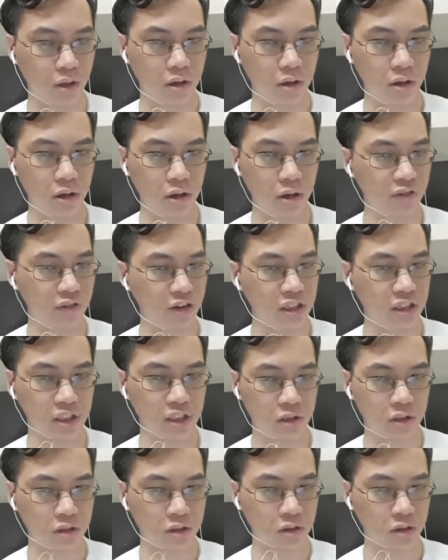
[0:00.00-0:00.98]

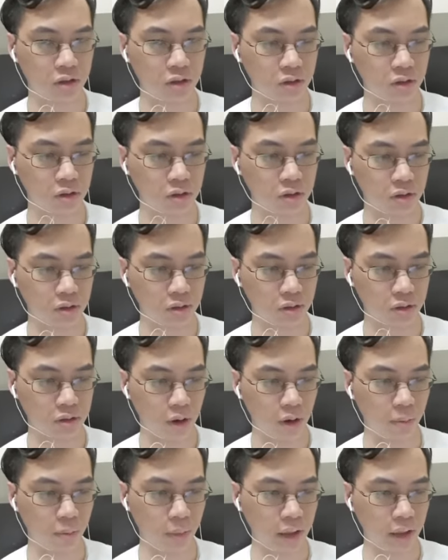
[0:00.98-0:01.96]
Avengers or
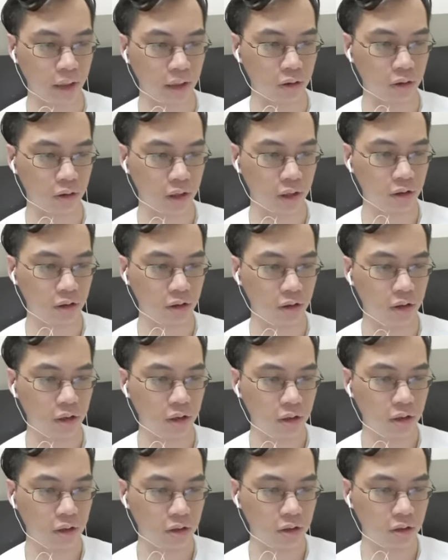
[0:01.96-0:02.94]
Combat and all that.
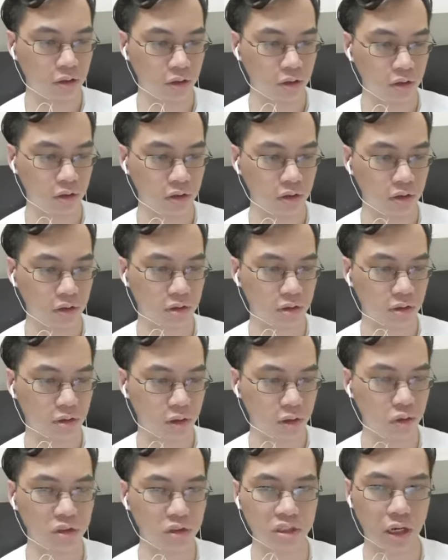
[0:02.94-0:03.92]
So it's a
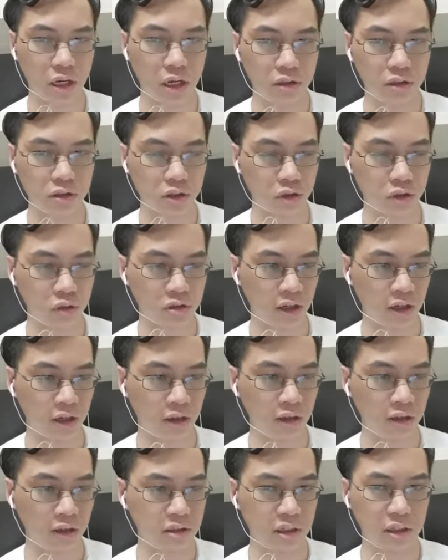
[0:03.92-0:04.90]
good start. It's a good start.
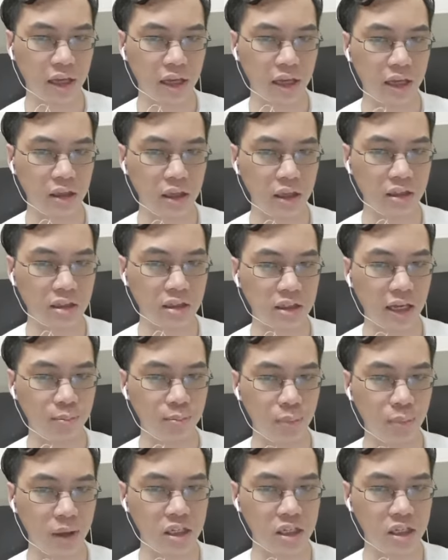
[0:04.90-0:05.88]
It's a nine. It's a nine
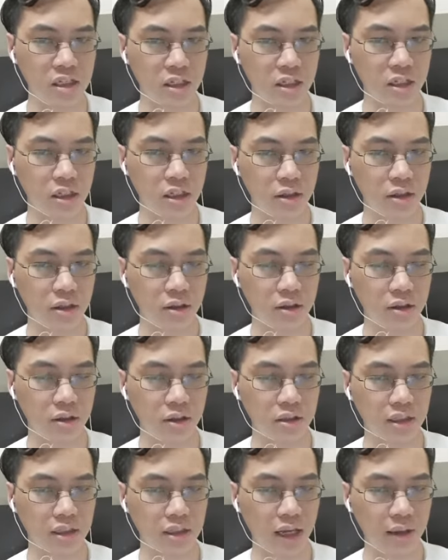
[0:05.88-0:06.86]
pager.
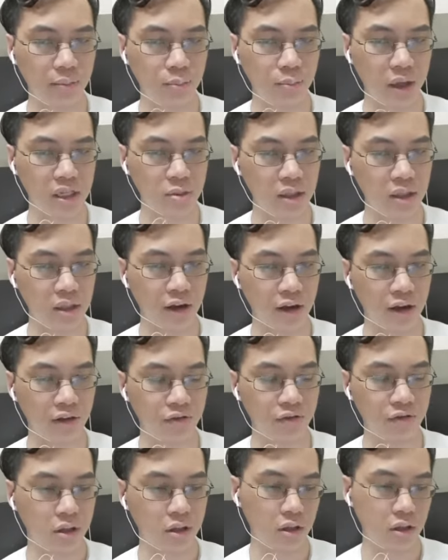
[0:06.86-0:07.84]
It's a nine page PDF.
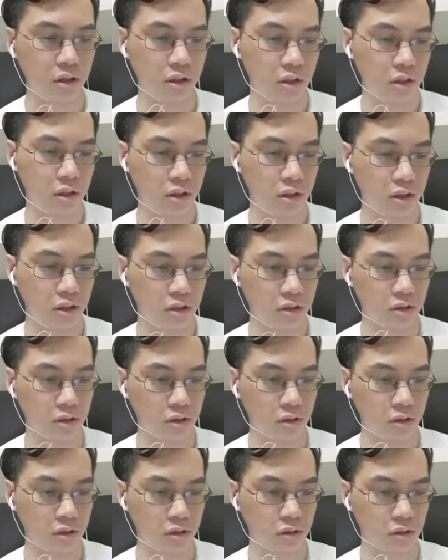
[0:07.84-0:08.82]

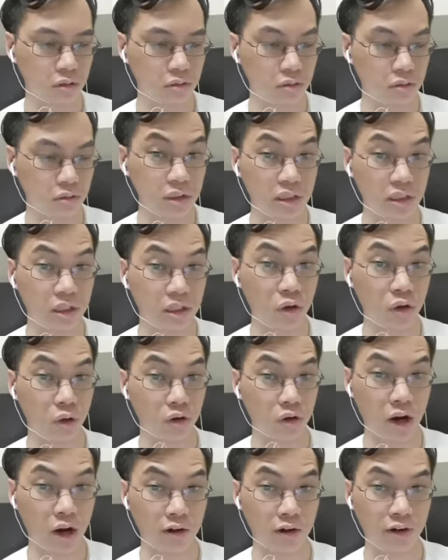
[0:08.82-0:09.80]
So that's actually co-
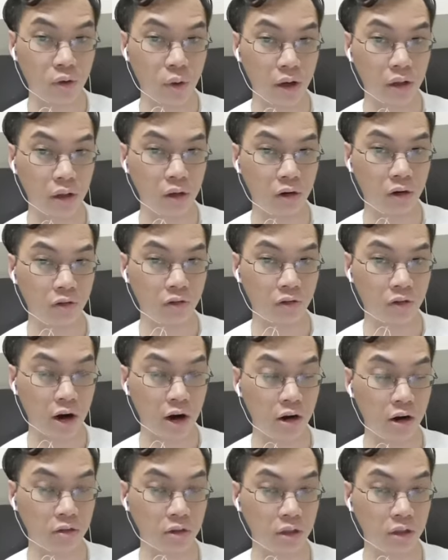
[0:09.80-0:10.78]
covering quite a lot of
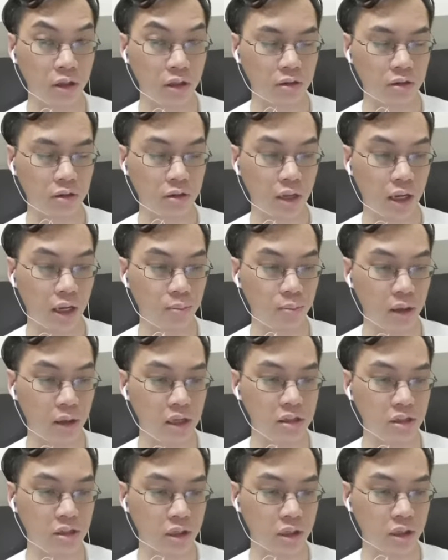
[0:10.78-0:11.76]
ground in nine
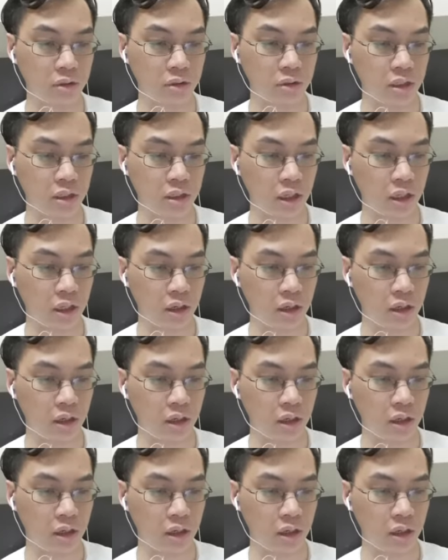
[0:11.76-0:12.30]
pages. I would say.